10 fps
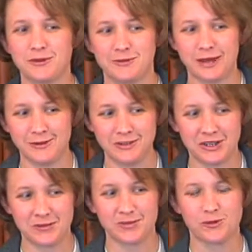we found
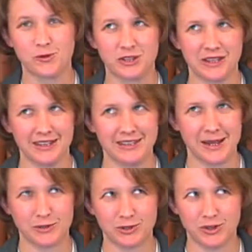him before the
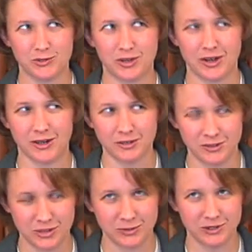kidnapper took him to
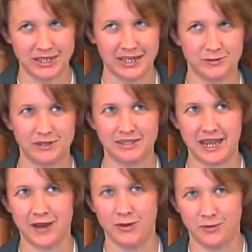Austria? Wouldn't that have been
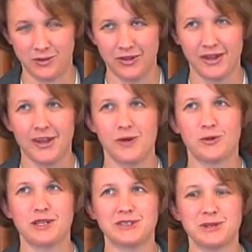terrible?
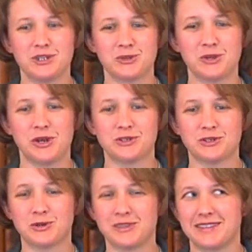Well, let's make sure we all
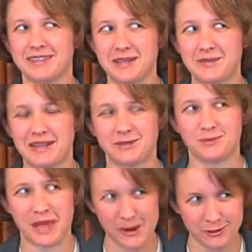escort the king back to
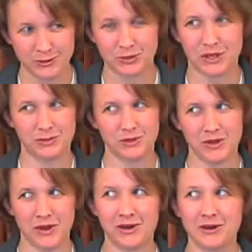Paris where he
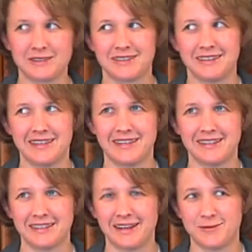belongs. And the king
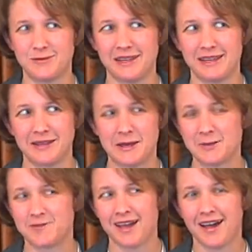is kind of being like,
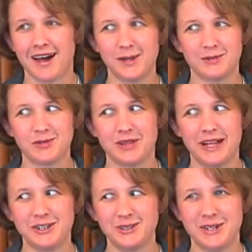I'm so
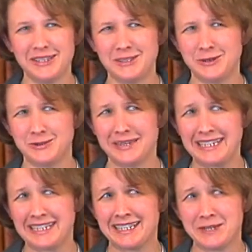glad you rescued
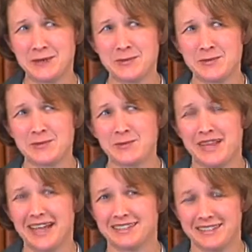me
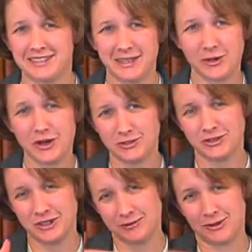as he's seeing
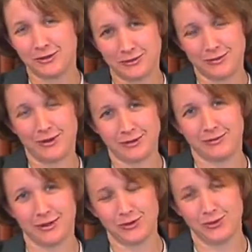Austria get farther and farther and
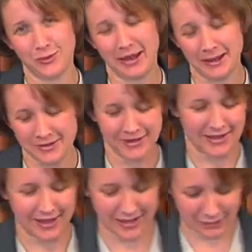farther away.
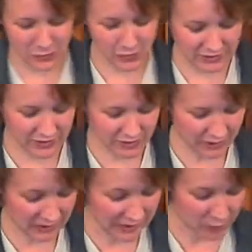Uh, and of course, things
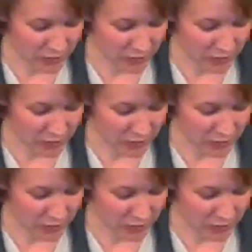aren't going to end